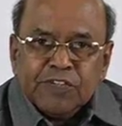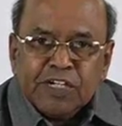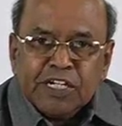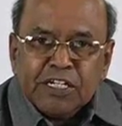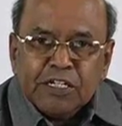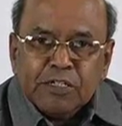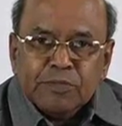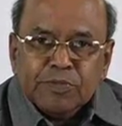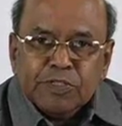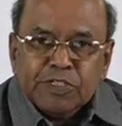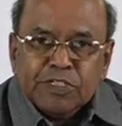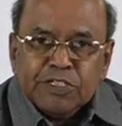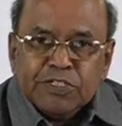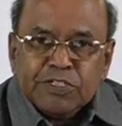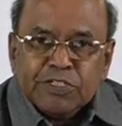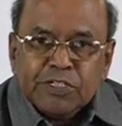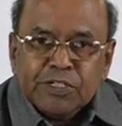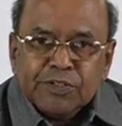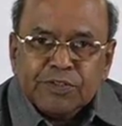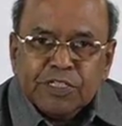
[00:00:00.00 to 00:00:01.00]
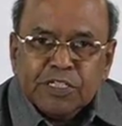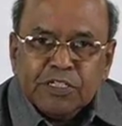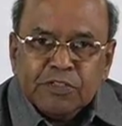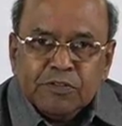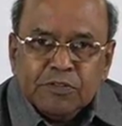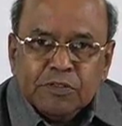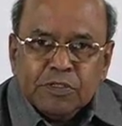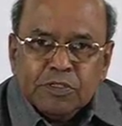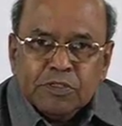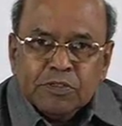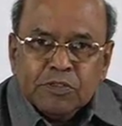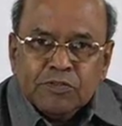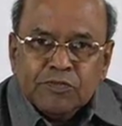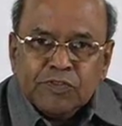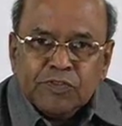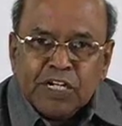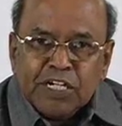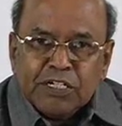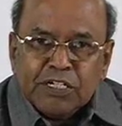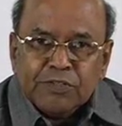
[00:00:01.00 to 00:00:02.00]
final position of the
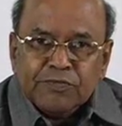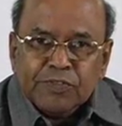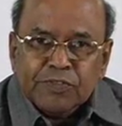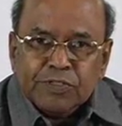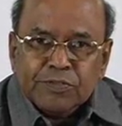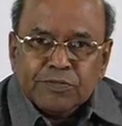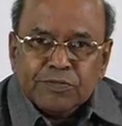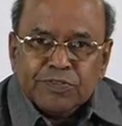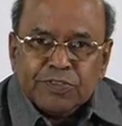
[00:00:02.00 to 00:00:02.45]
front view.